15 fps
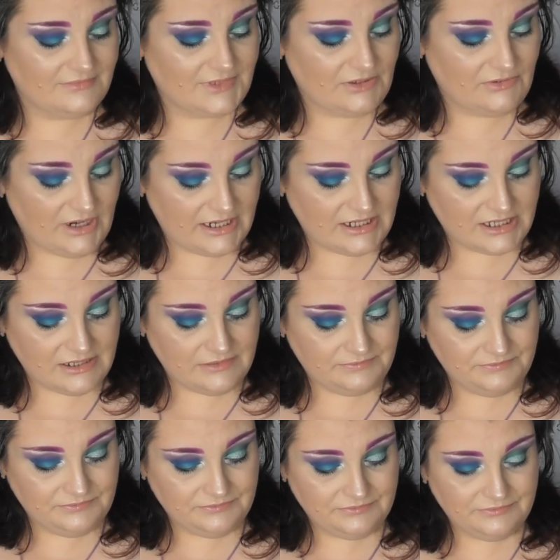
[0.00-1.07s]
Right,
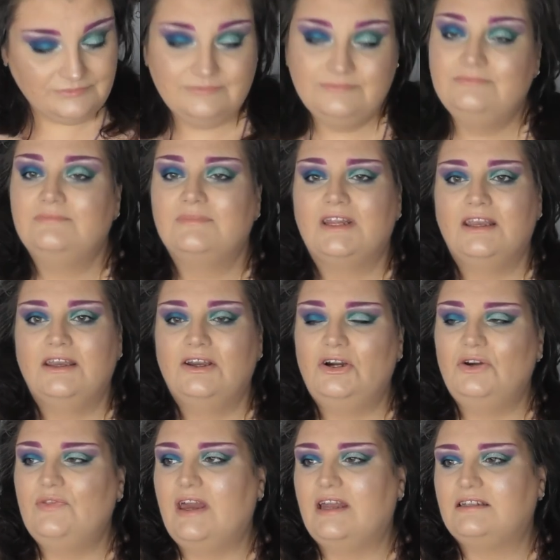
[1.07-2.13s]

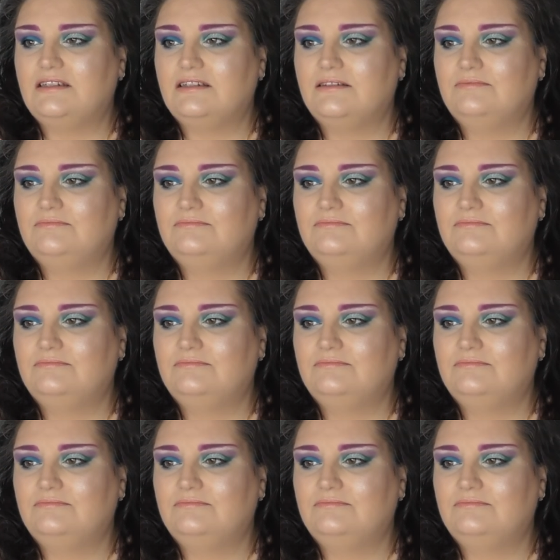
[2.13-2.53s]
on that